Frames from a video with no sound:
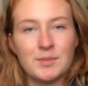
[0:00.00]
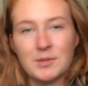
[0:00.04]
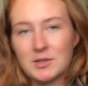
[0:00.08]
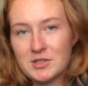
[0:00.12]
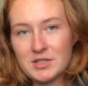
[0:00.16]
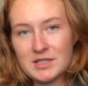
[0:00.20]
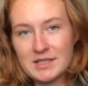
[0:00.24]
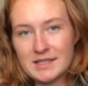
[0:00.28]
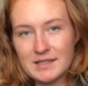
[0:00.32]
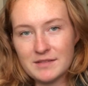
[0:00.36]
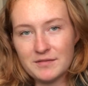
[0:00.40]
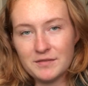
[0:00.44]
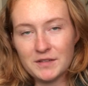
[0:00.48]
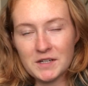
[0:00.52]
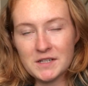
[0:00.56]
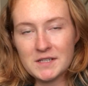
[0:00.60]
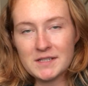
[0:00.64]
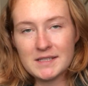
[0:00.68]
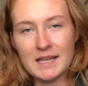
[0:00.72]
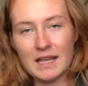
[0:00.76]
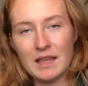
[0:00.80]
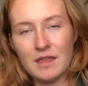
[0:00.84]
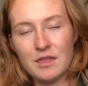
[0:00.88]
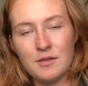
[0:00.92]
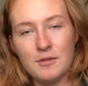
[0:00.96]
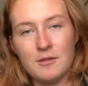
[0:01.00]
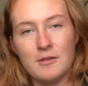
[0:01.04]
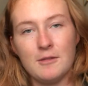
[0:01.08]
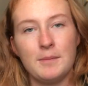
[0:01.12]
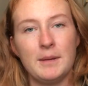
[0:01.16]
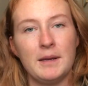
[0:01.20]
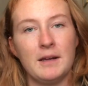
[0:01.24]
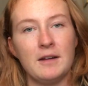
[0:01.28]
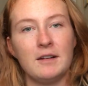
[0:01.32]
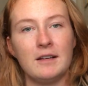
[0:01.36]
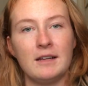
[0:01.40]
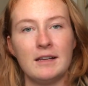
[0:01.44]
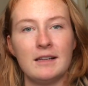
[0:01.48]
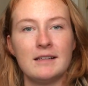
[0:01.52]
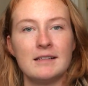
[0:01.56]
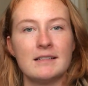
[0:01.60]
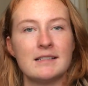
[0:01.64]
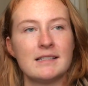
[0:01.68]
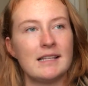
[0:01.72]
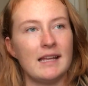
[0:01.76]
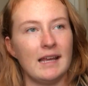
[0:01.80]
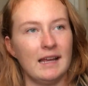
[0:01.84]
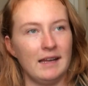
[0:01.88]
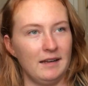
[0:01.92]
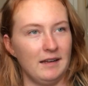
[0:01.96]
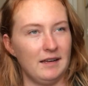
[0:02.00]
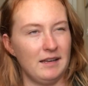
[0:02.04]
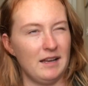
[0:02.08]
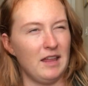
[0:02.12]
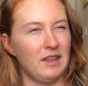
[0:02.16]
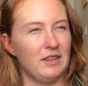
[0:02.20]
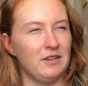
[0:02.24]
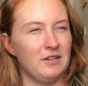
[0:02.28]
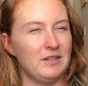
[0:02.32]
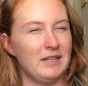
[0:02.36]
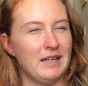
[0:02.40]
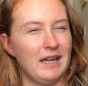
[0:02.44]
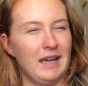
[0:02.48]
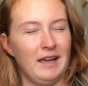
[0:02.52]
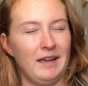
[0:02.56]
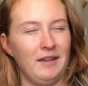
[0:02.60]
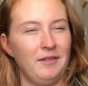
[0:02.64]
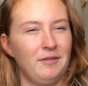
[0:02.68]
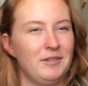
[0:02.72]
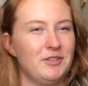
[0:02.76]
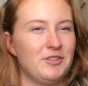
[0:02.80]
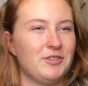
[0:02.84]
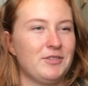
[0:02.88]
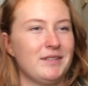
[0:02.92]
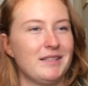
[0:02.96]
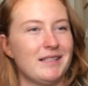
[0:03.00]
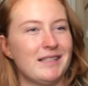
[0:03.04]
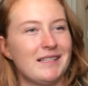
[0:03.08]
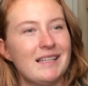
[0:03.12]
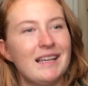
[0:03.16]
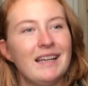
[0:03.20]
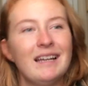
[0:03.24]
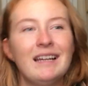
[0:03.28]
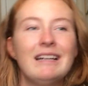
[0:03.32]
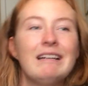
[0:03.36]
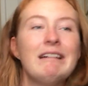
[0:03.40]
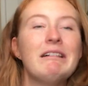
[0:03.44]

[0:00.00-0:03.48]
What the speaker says: which is the first day through the Pyrenees, and another day which was